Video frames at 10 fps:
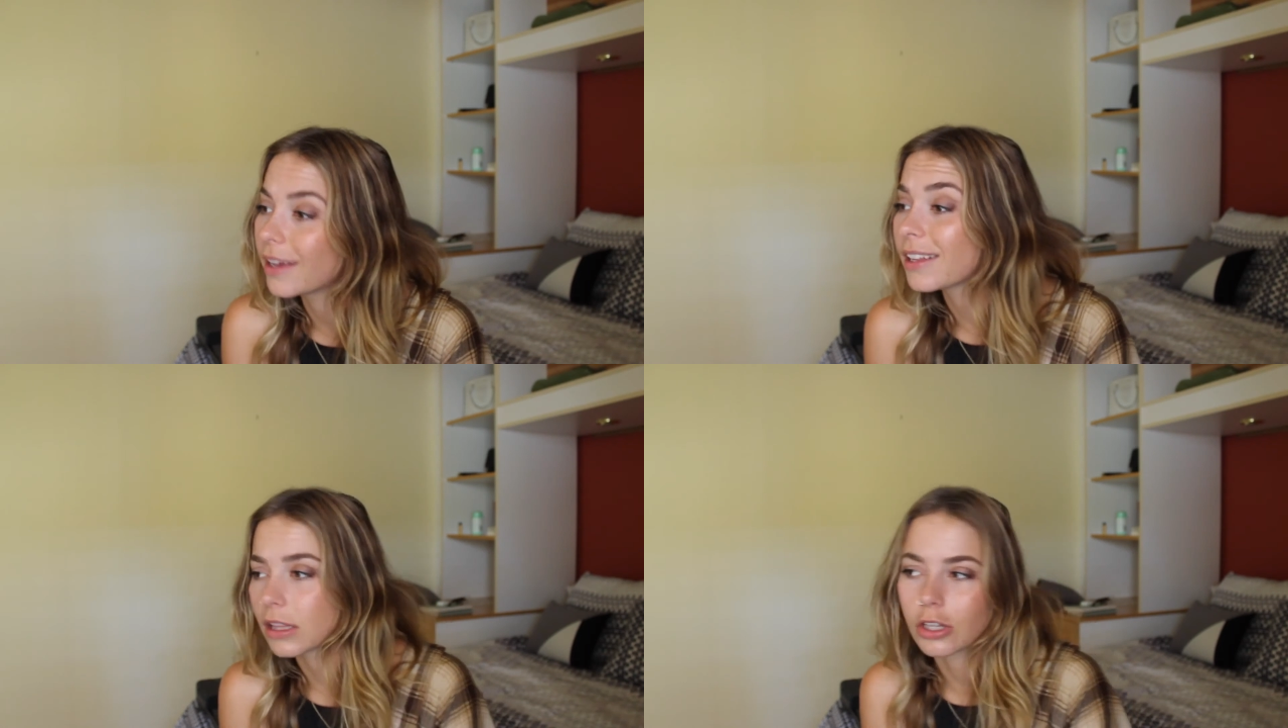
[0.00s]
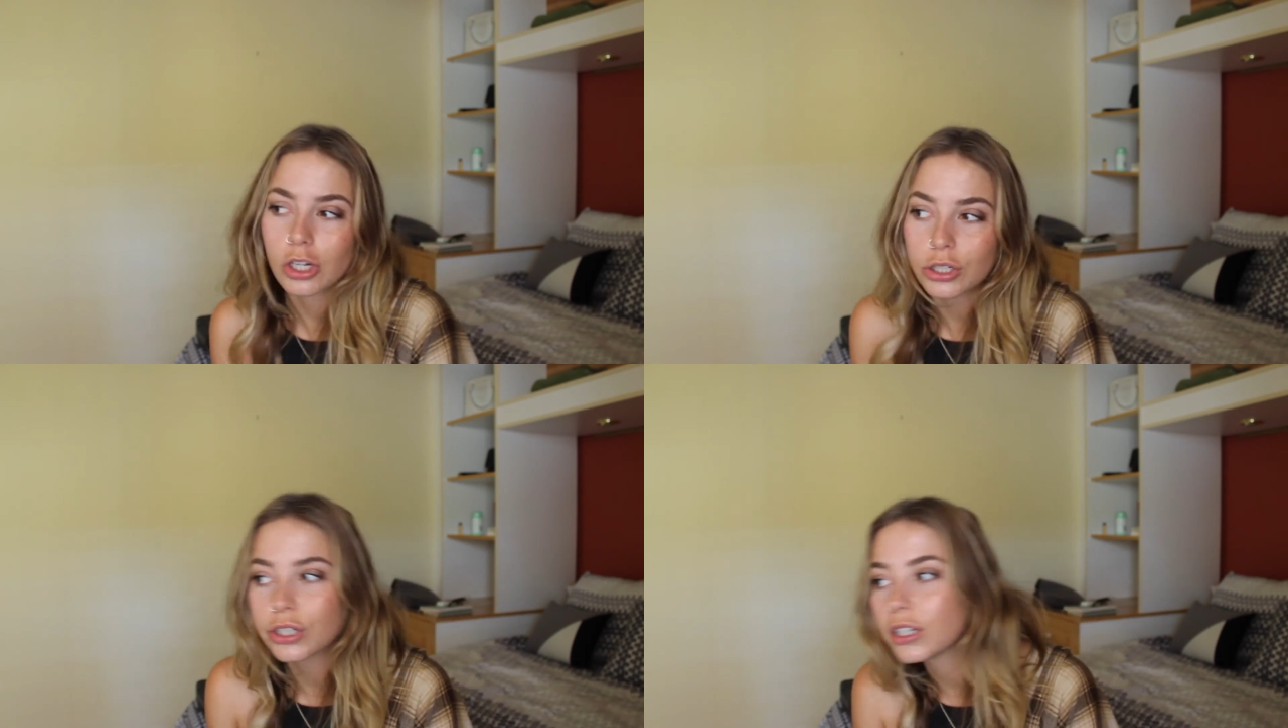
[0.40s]

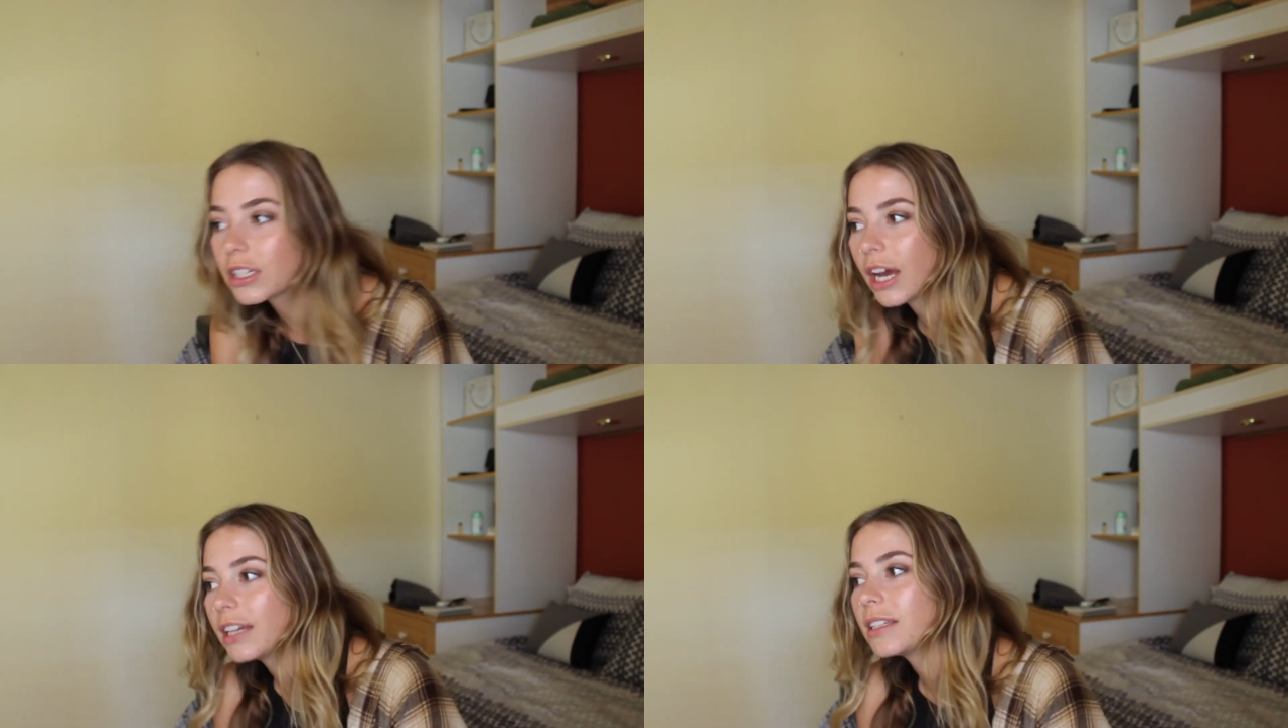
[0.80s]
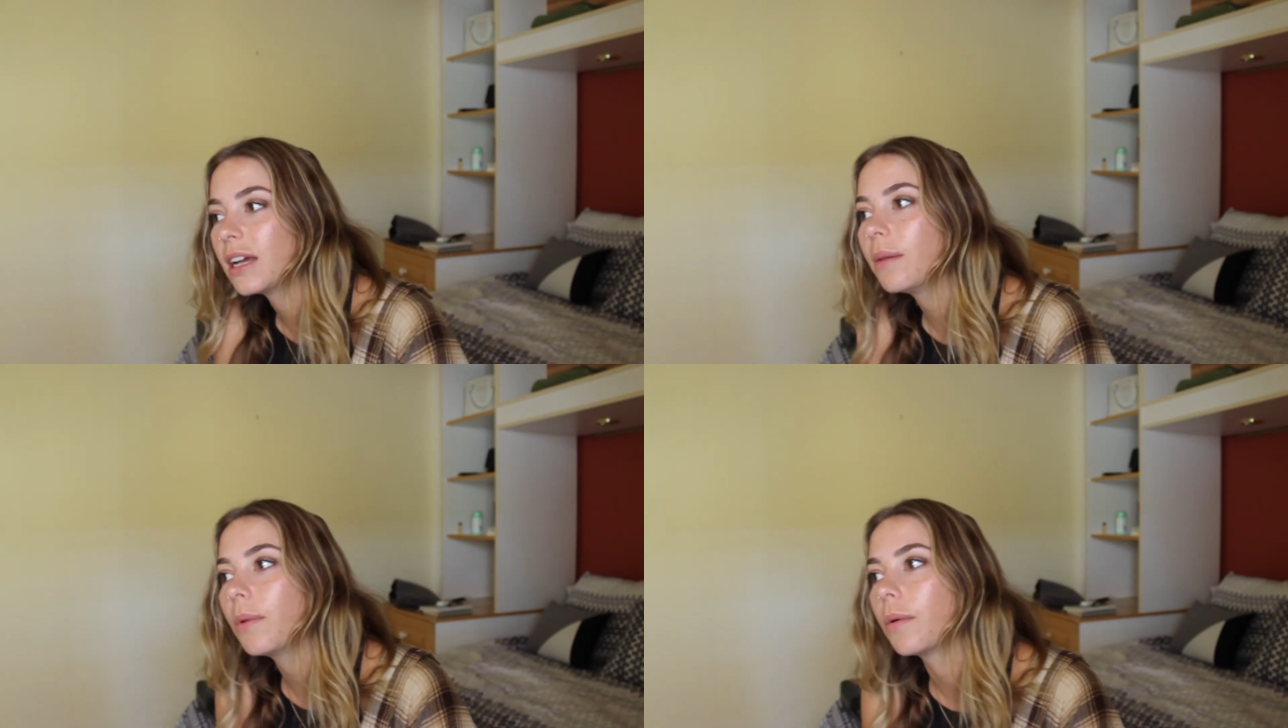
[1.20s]
third kind of
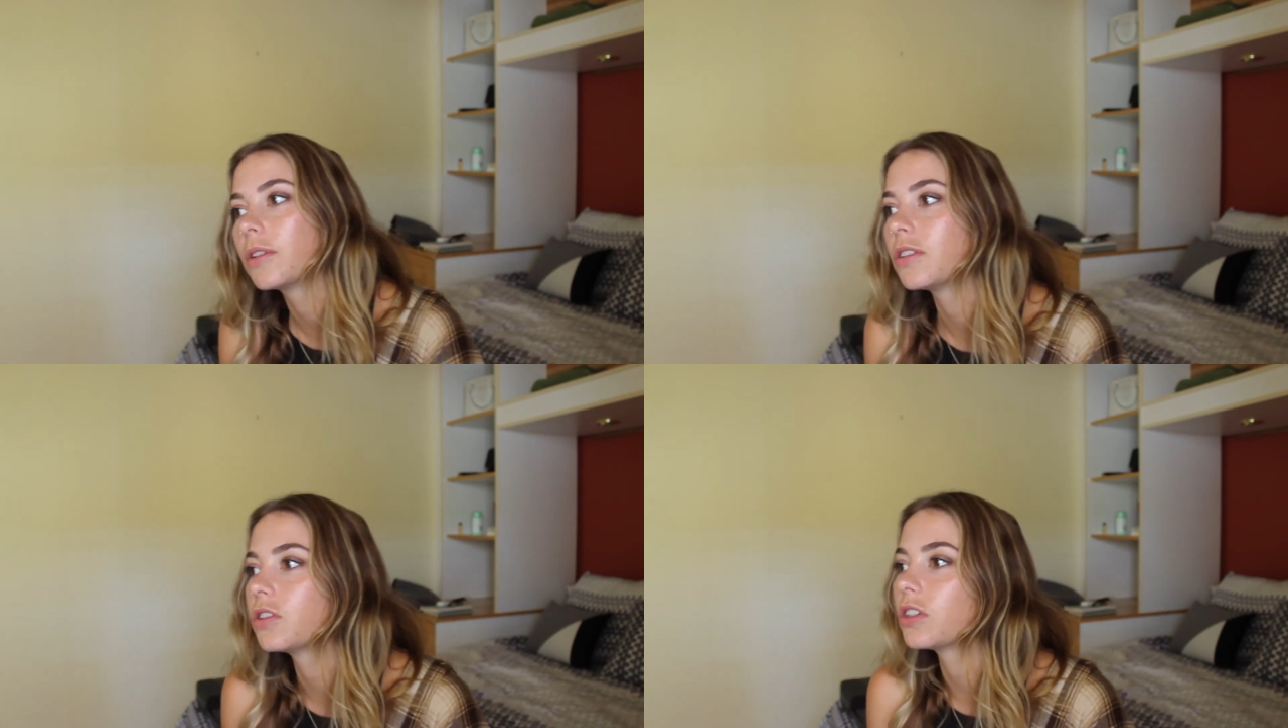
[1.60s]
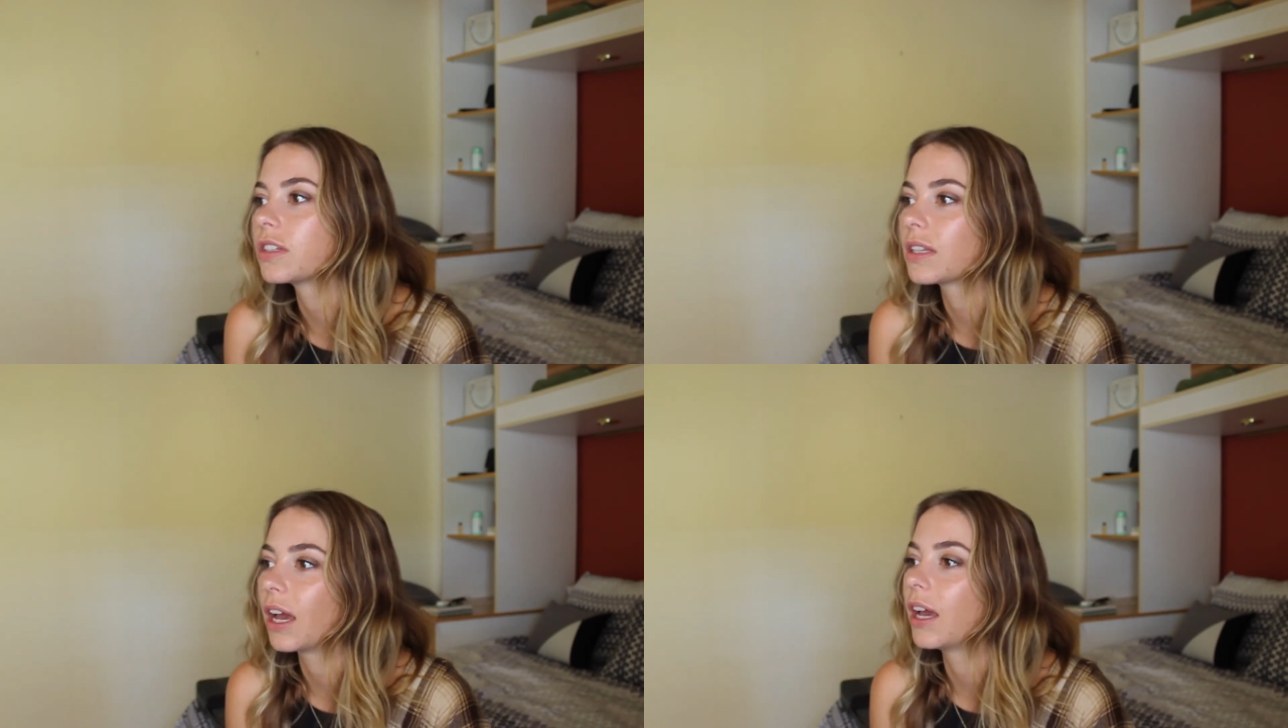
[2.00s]
tip, which is
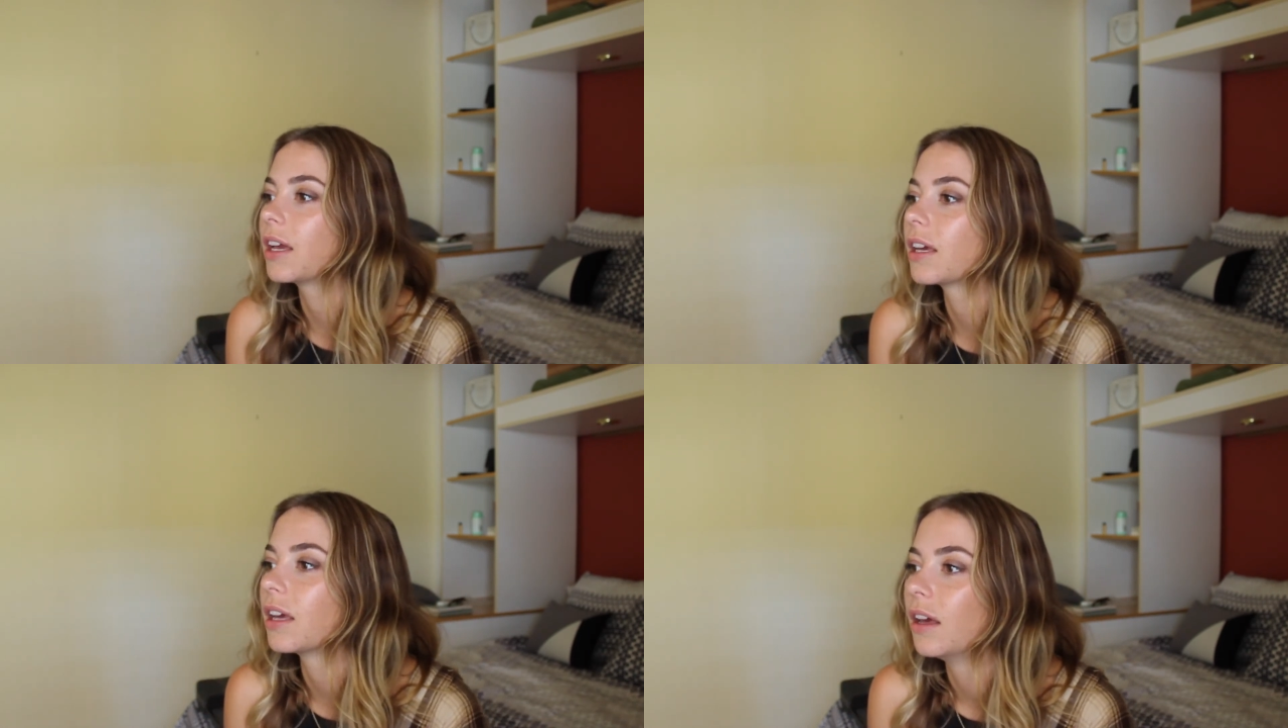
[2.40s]
just like